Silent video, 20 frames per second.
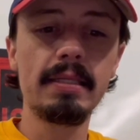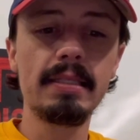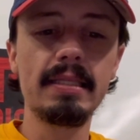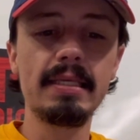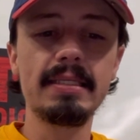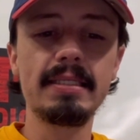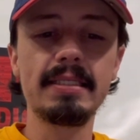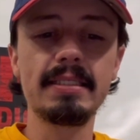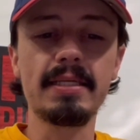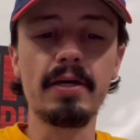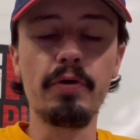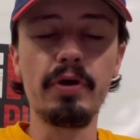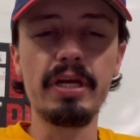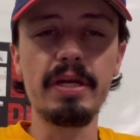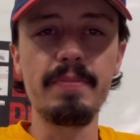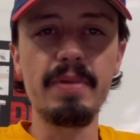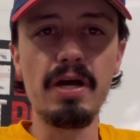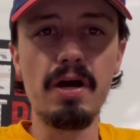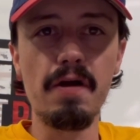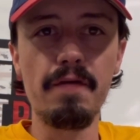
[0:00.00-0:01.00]
This is going
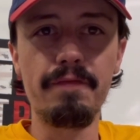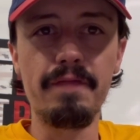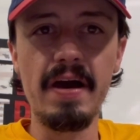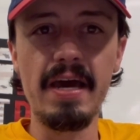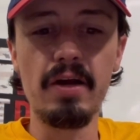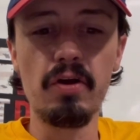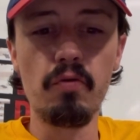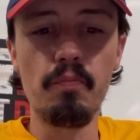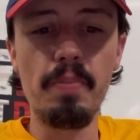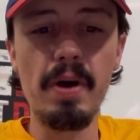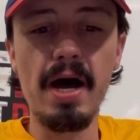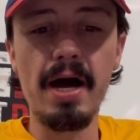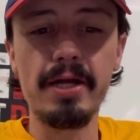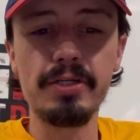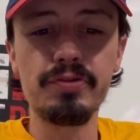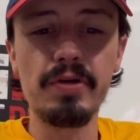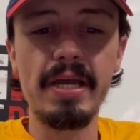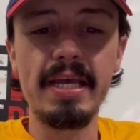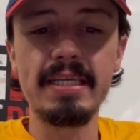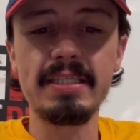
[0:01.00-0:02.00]
to be our final
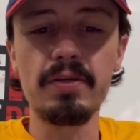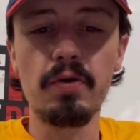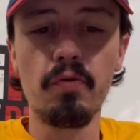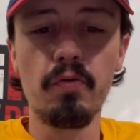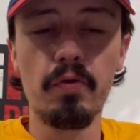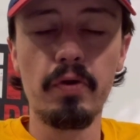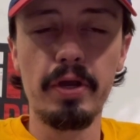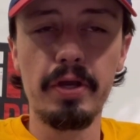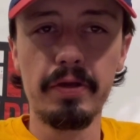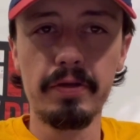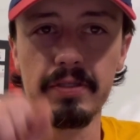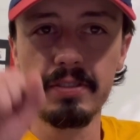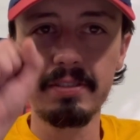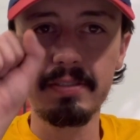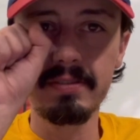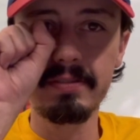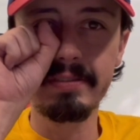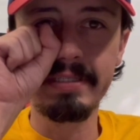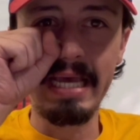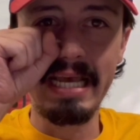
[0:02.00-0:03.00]
Padres
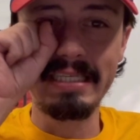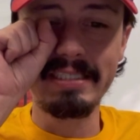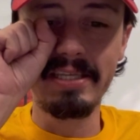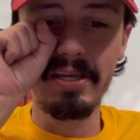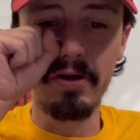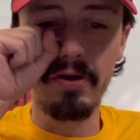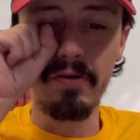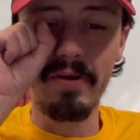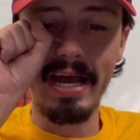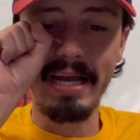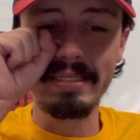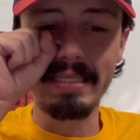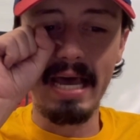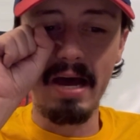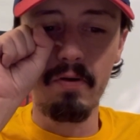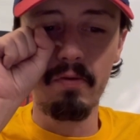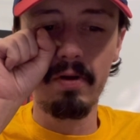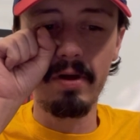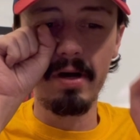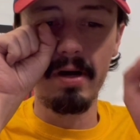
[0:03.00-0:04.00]
Orioles. Guess the correct
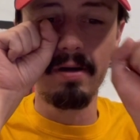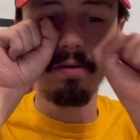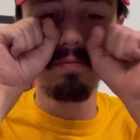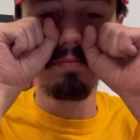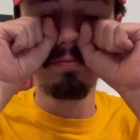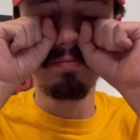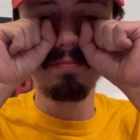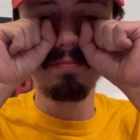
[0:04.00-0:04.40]
outcome.